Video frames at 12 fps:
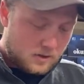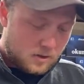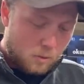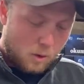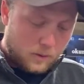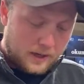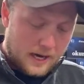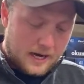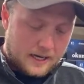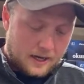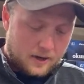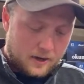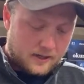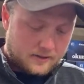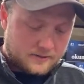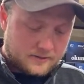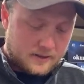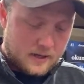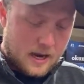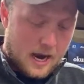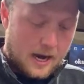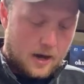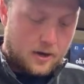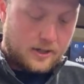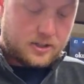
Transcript: what we got here is I already